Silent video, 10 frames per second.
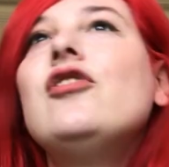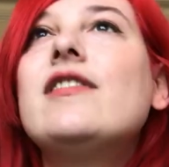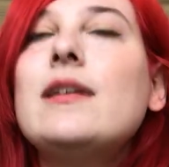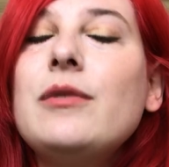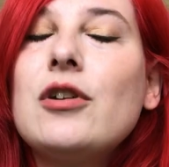Do
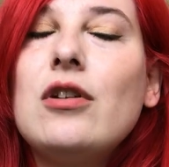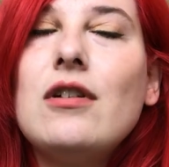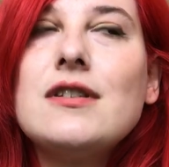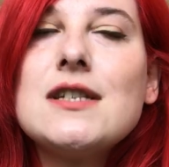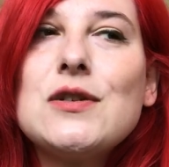you sleep with your
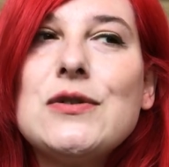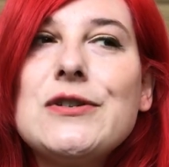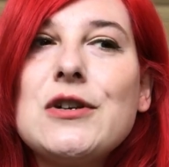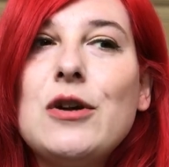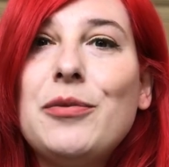closet
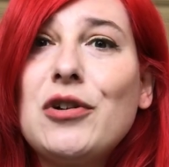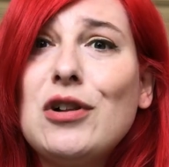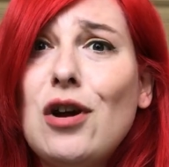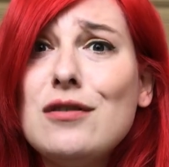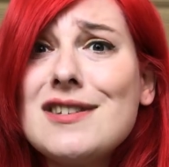doors open and
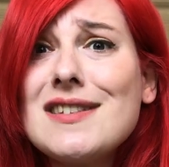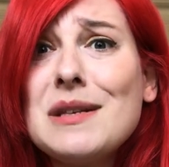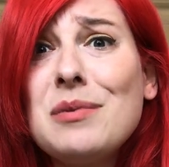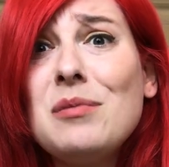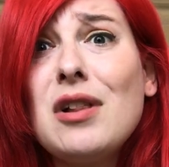closed? I
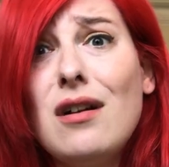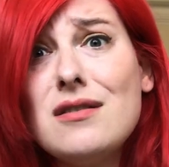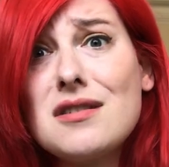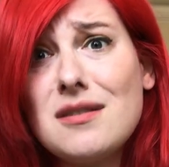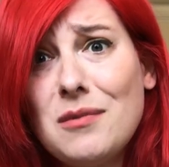sleep with them
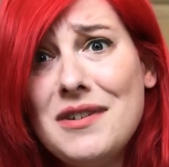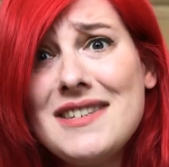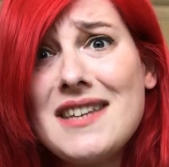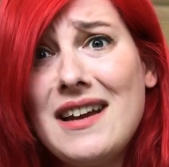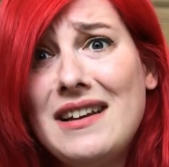closed because I'm not
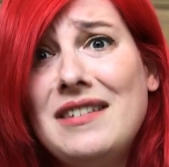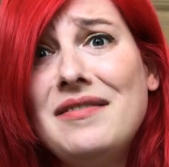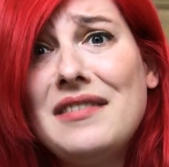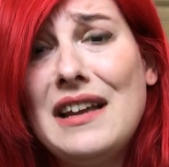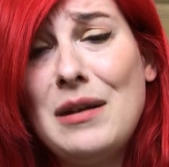insane
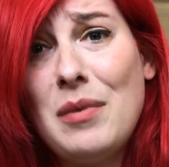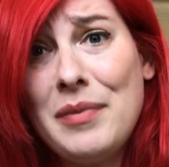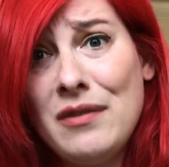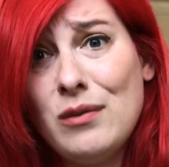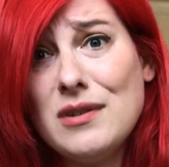and I'm a
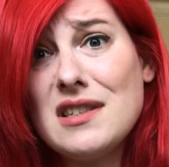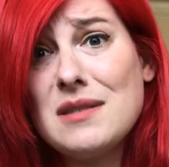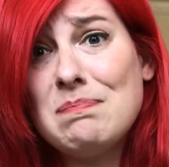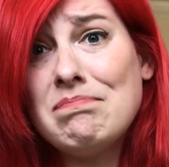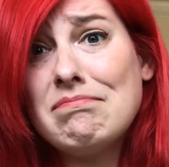bit of a wuss.